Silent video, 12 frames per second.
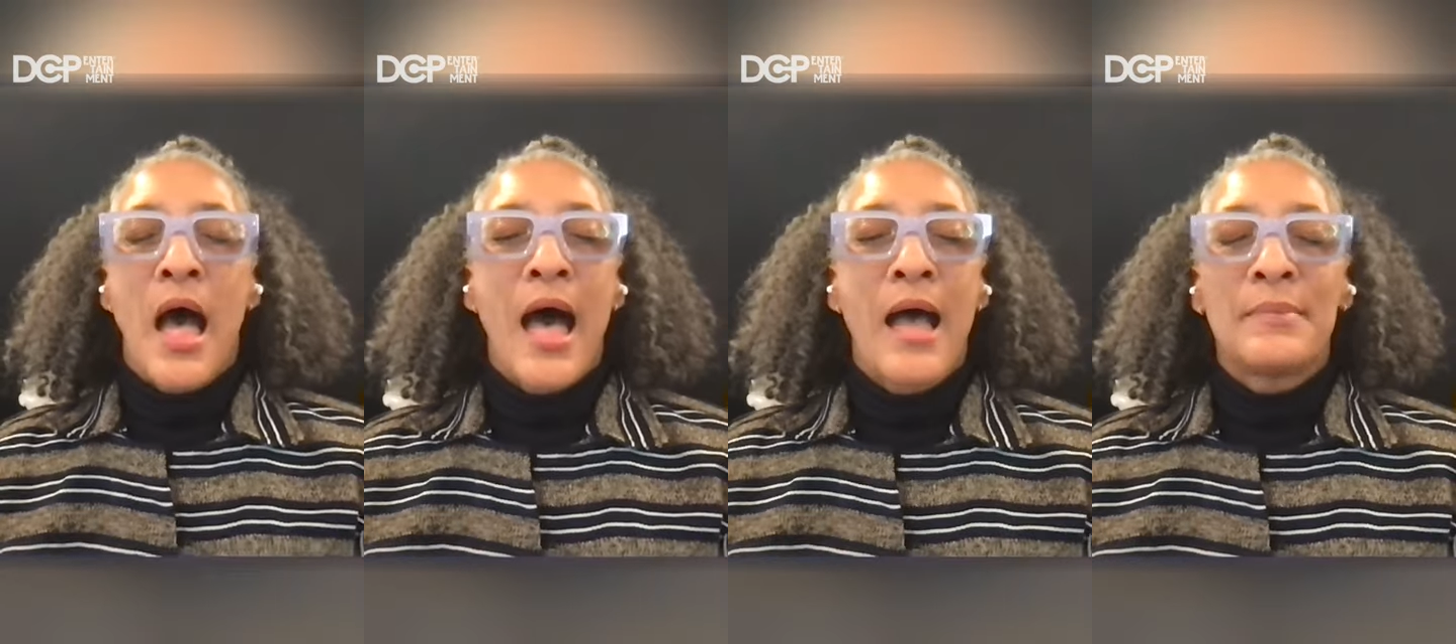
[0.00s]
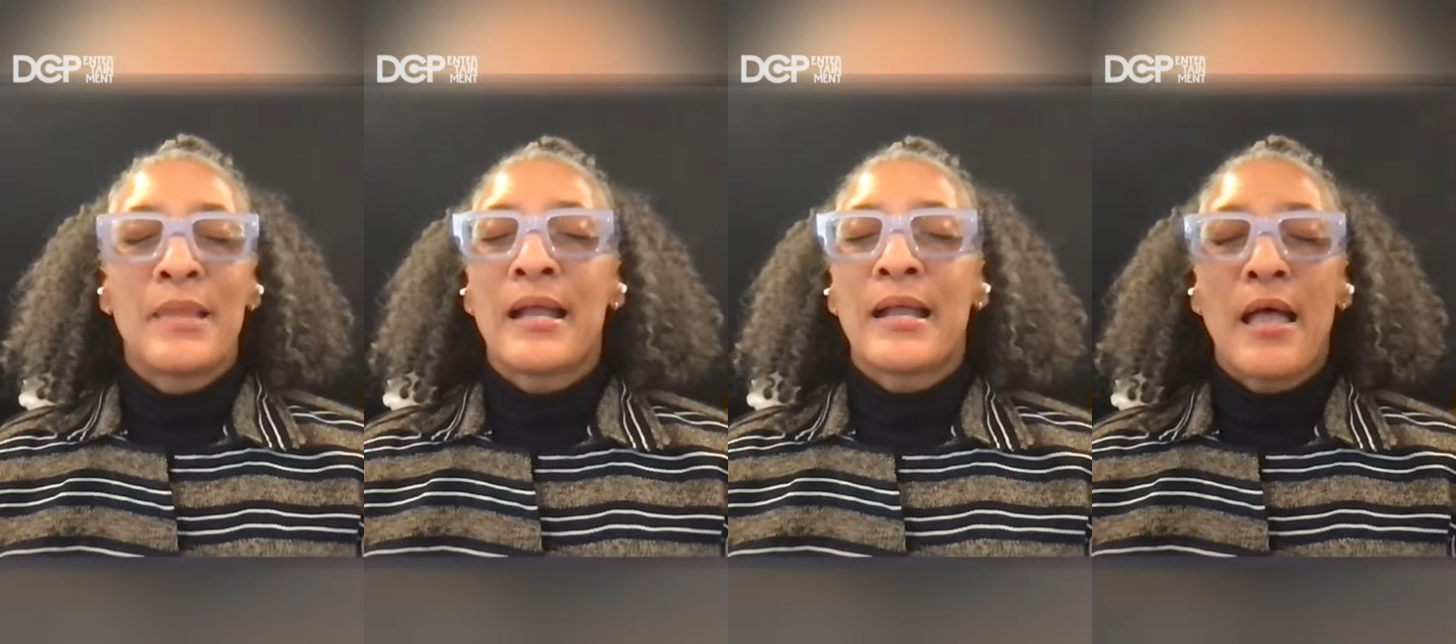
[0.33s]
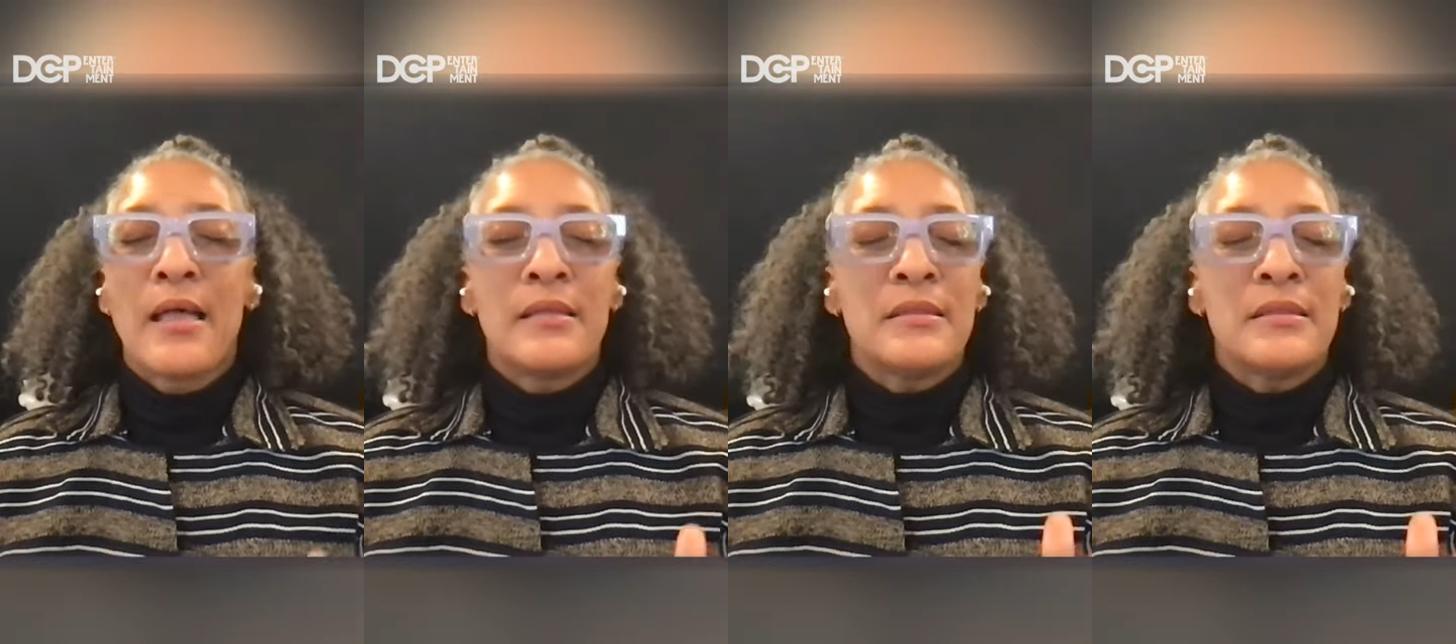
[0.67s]
I'm like,
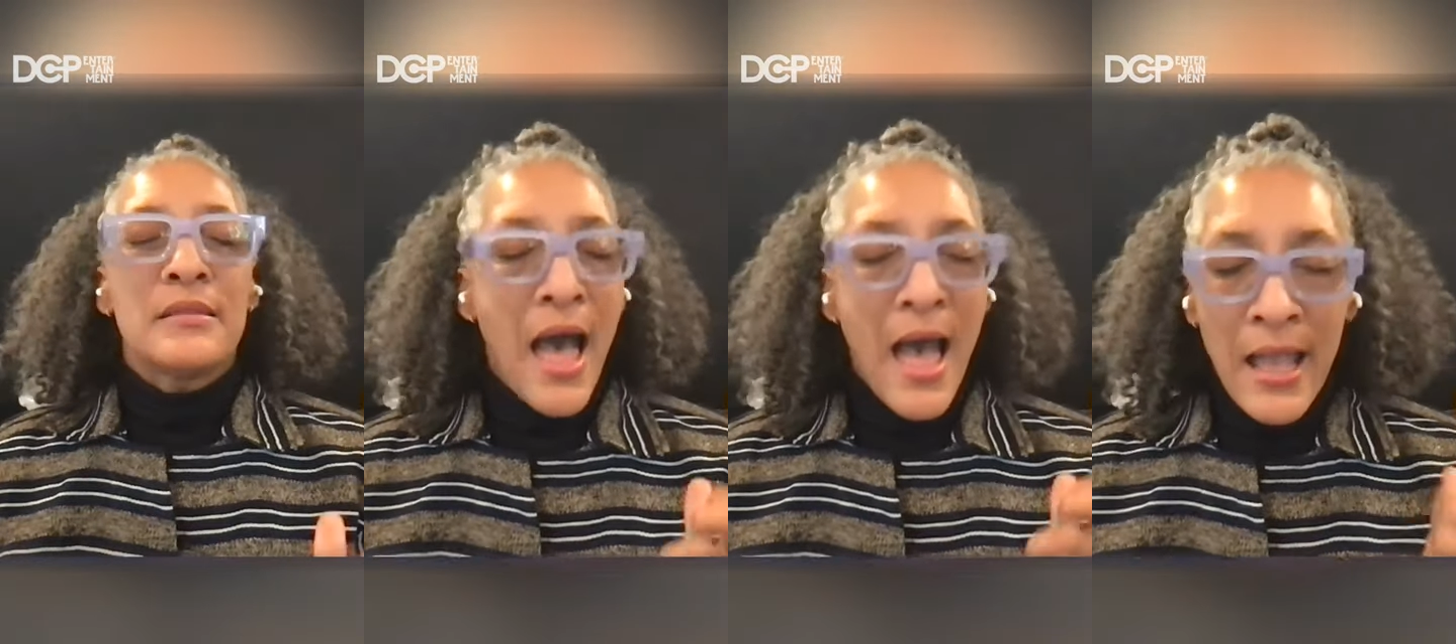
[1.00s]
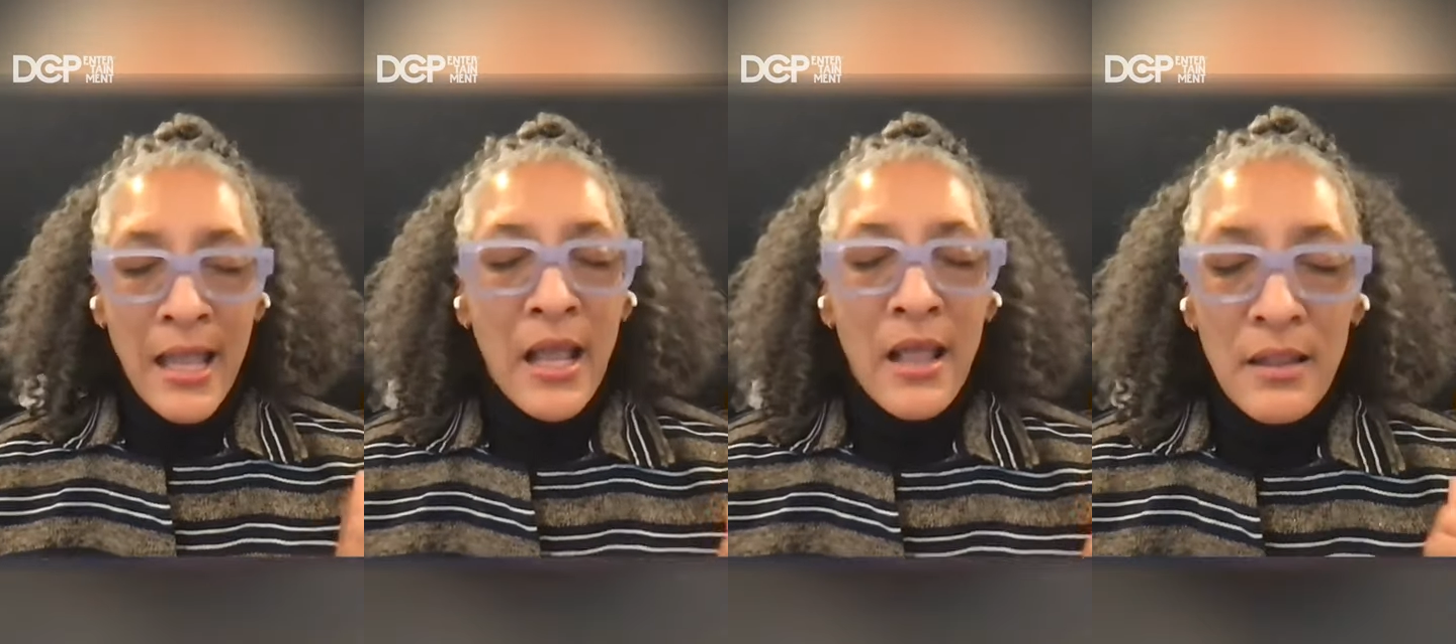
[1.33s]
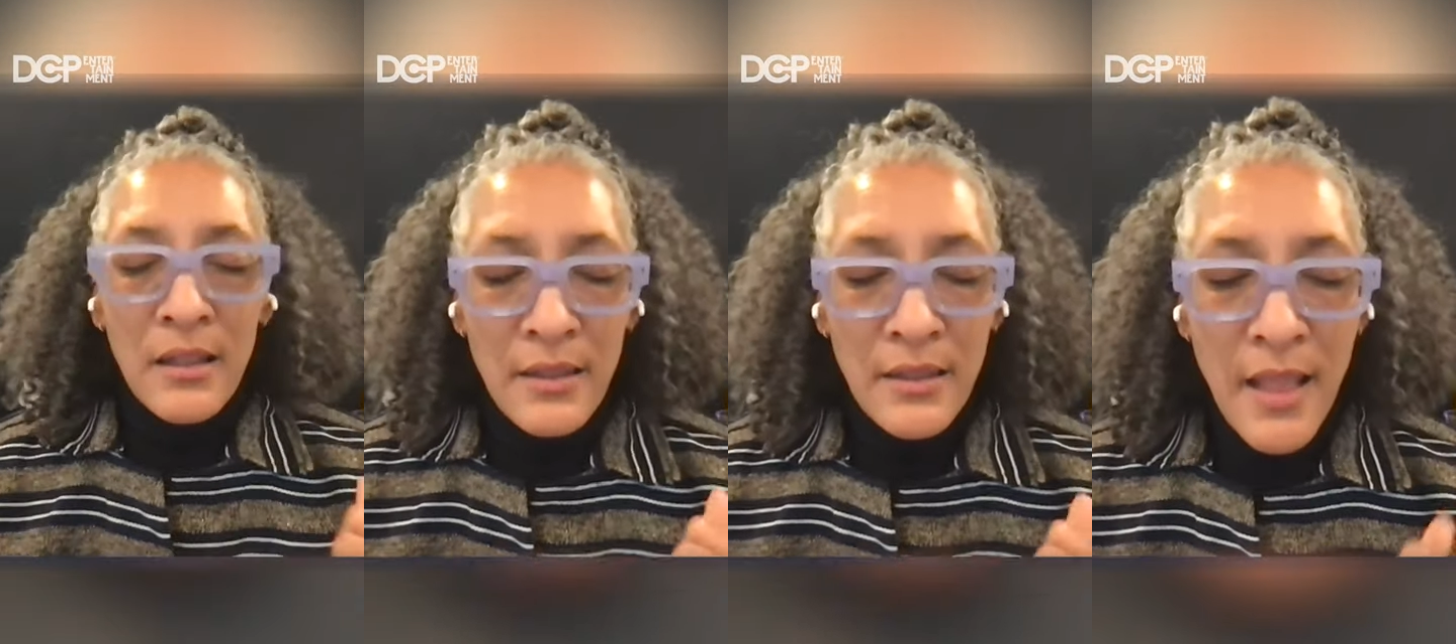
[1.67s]
I
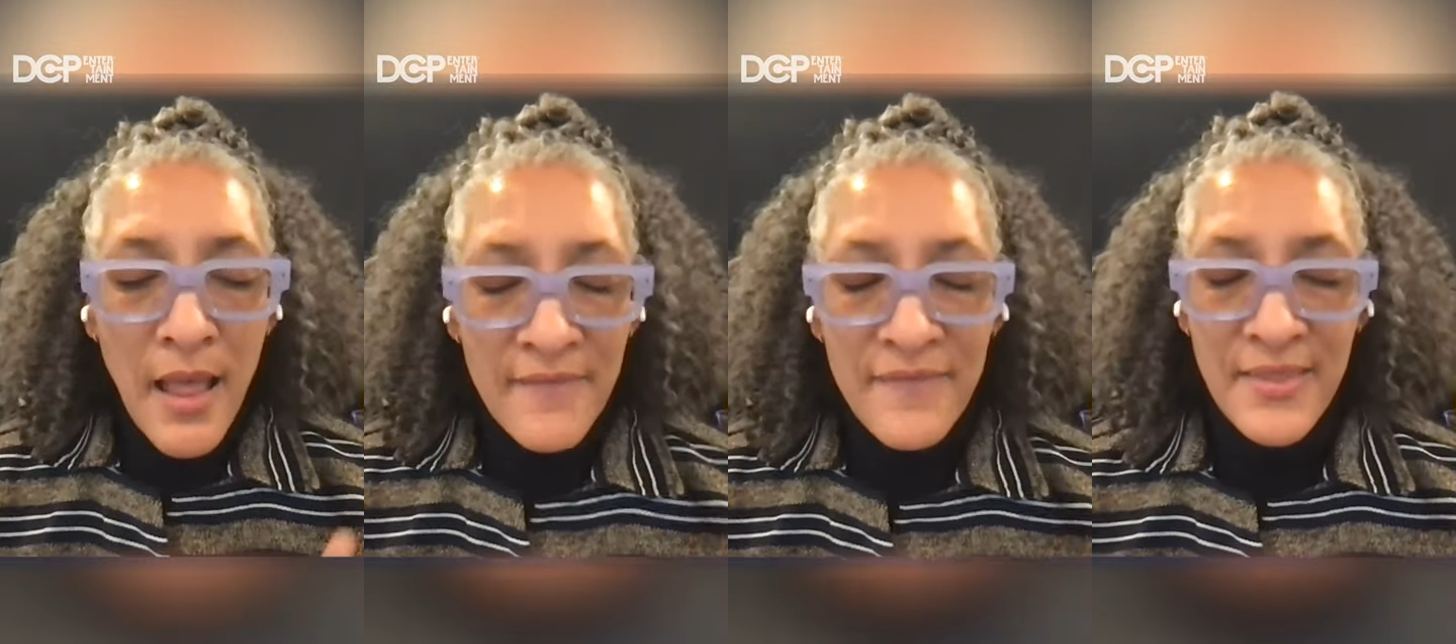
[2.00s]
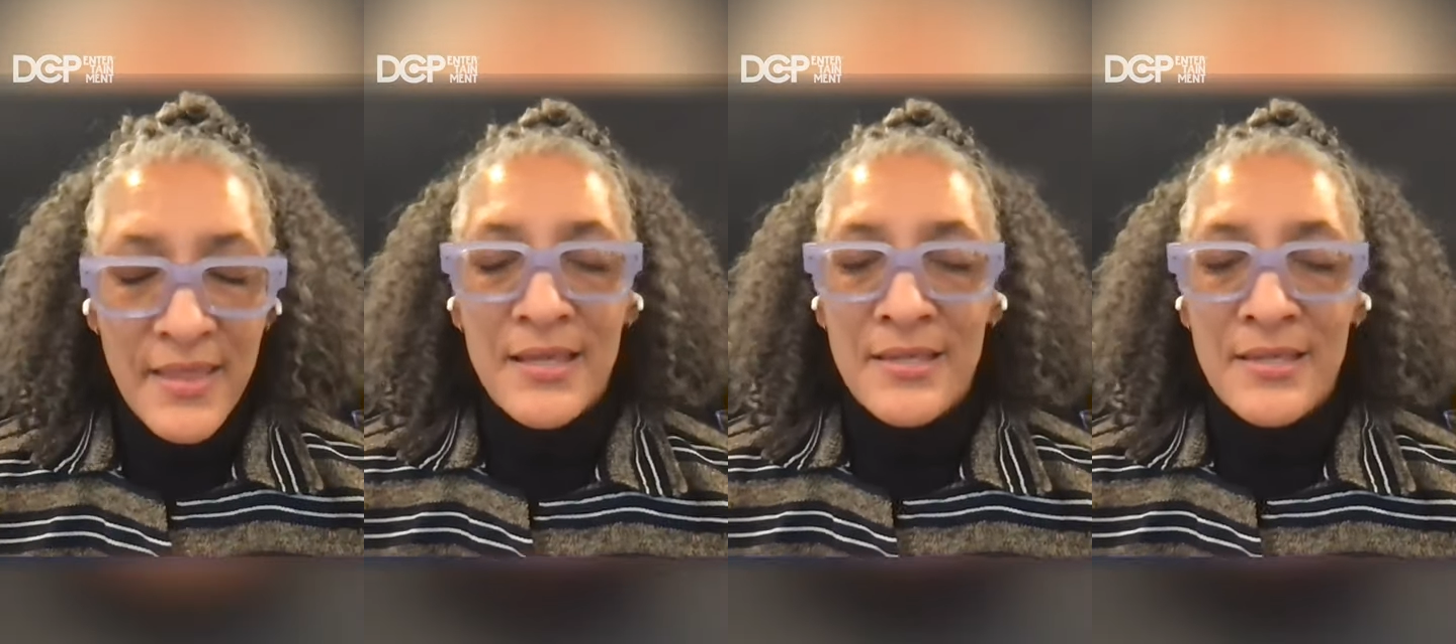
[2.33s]
love